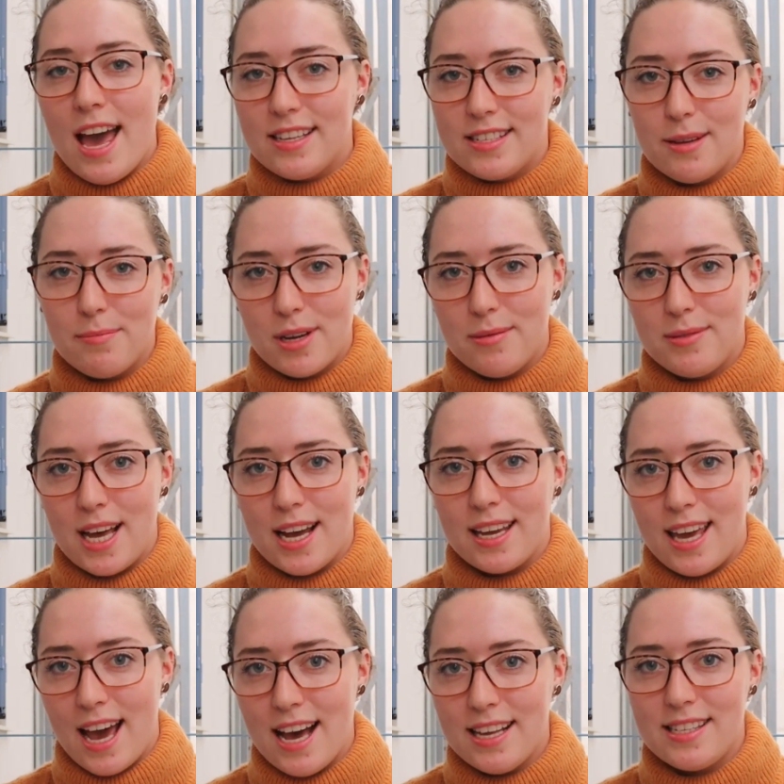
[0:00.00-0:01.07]
and sometimes that
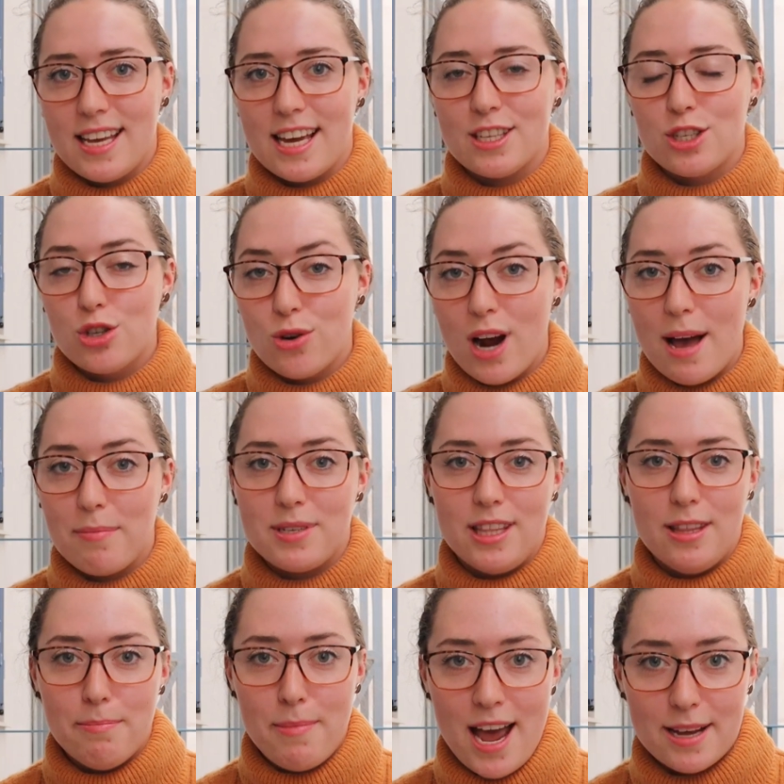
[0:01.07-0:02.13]
gas gets trapped in
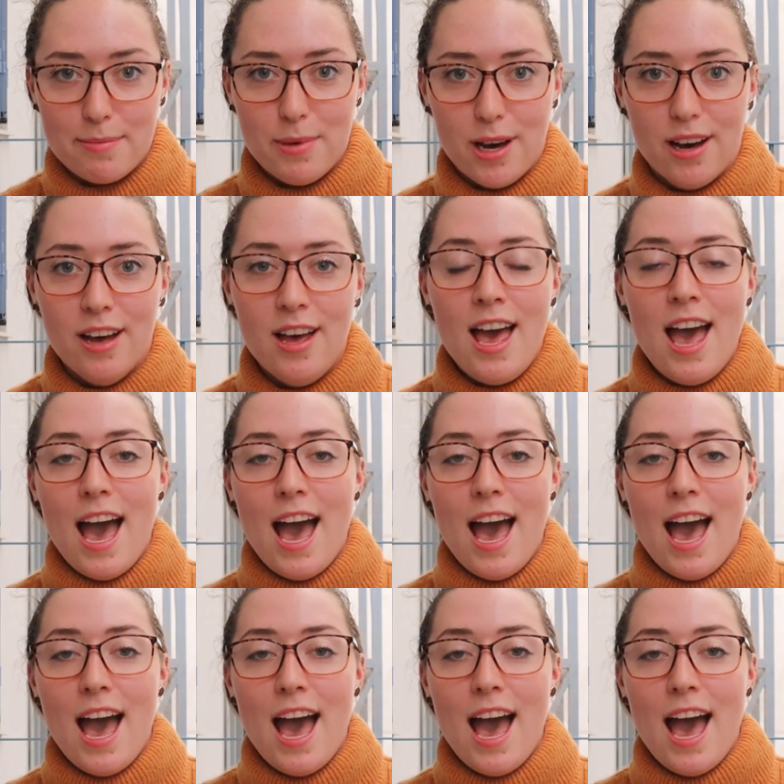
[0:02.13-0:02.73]
the magma.